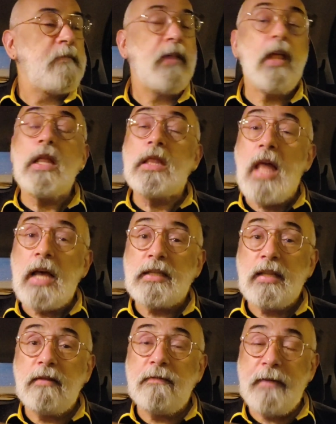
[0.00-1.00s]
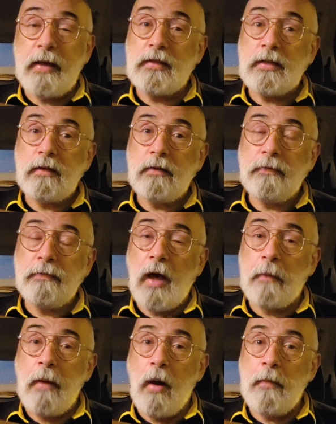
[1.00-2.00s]
feeling less than festive
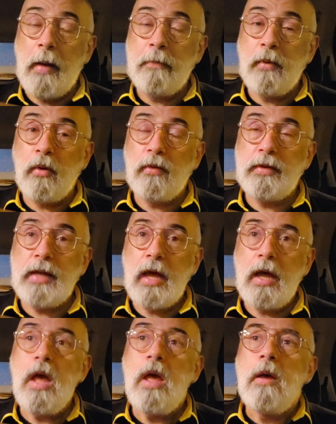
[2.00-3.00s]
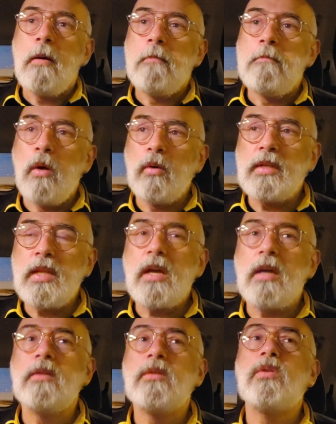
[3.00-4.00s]
about my birthday, mostly
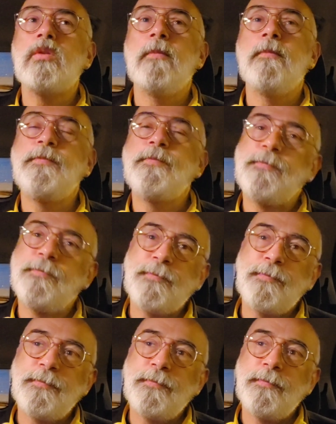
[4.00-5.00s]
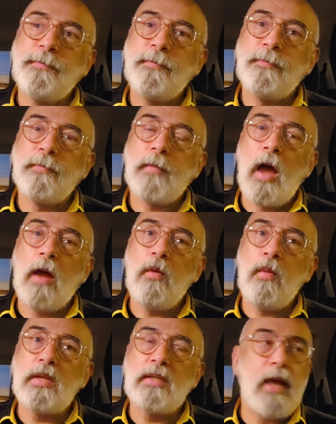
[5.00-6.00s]
because I
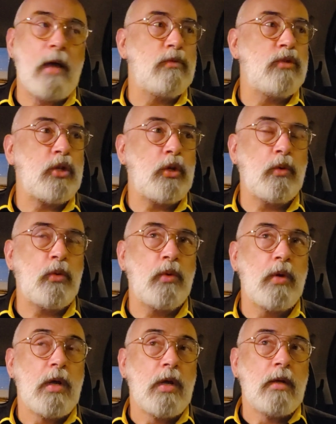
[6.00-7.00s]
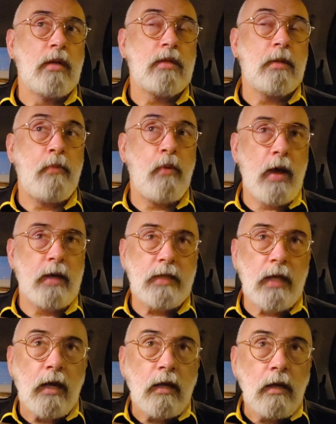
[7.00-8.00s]
don't want to sound too
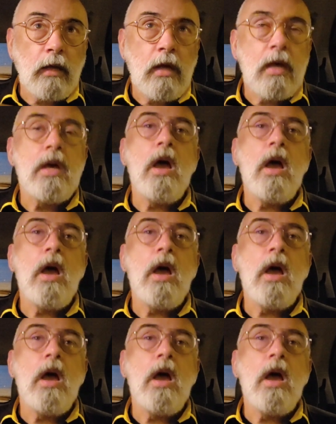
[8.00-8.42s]
depressing,